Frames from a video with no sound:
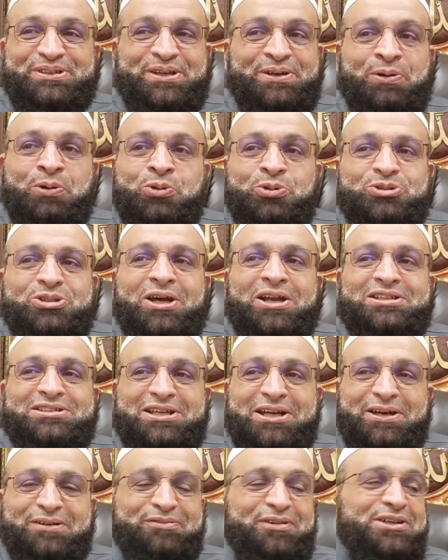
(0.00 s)
then who's going to
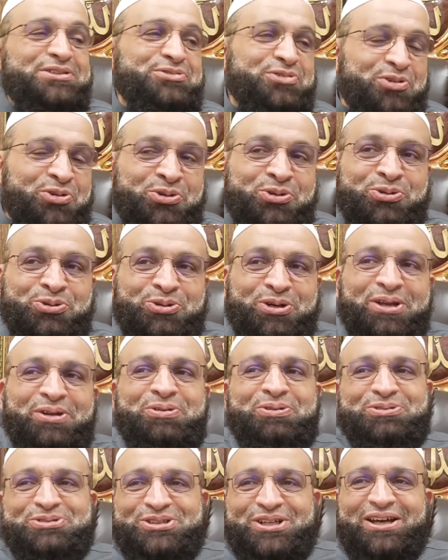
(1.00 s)
sacrifice for who and
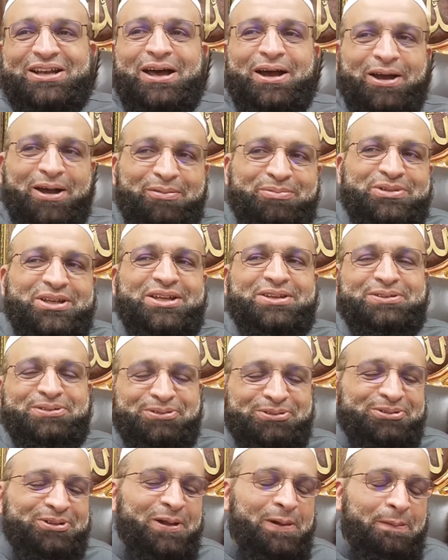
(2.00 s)
who's going to accommodate
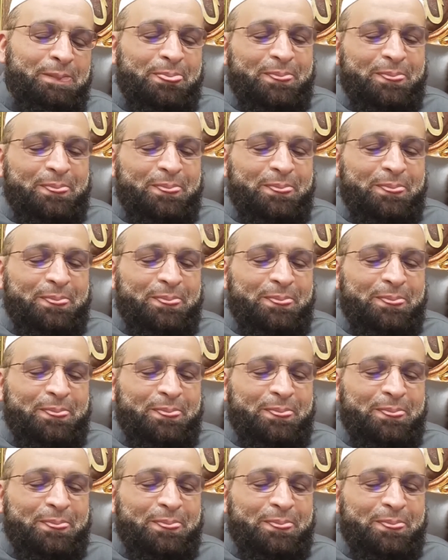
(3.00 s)
who?